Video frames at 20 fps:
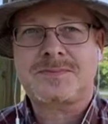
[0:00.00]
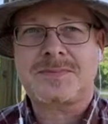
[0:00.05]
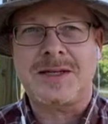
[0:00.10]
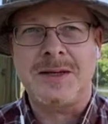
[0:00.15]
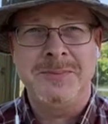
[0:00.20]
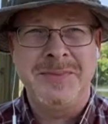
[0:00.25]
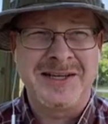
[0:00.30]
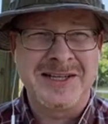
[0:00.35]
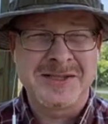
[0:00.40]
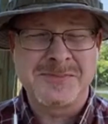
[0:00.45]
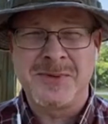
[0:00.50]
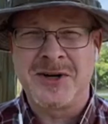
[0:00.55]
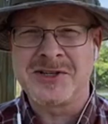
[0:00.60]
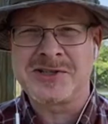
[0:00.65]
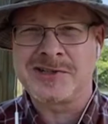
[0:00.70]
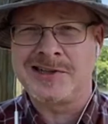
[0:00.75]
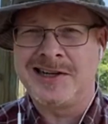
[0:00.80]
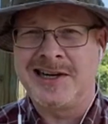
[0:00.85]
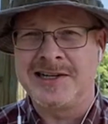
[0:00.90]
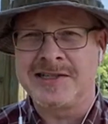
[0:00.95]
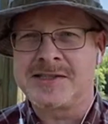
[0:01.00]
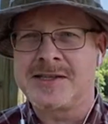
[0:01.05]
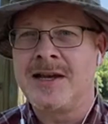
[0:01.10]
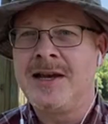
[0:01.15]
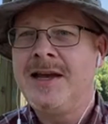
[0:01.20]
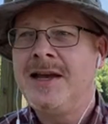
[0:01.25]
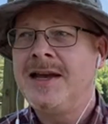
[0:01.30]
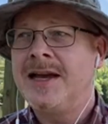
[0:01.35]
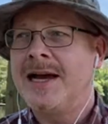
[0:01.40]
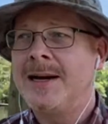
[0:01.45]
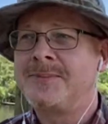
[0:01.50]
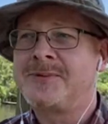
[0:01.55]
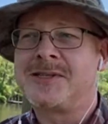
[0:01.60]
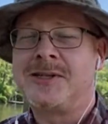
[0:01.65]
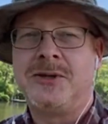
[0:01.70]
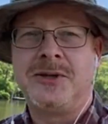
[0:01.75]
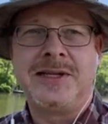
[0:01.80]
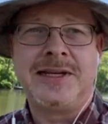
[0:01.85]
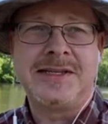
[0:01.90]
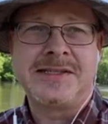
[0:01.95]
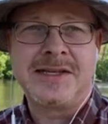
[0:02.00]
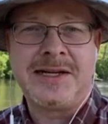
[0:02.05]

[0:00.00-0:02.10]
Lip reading: because martial arts absolutely is an